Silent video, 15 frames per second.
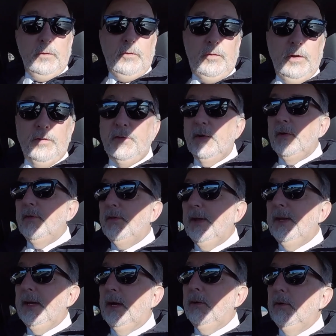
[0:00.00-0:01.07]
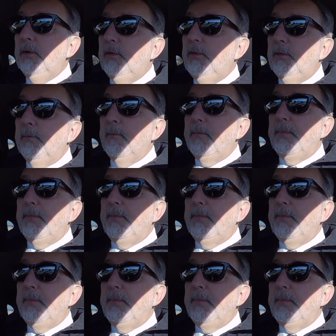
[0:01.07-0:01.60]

just under 10 hours,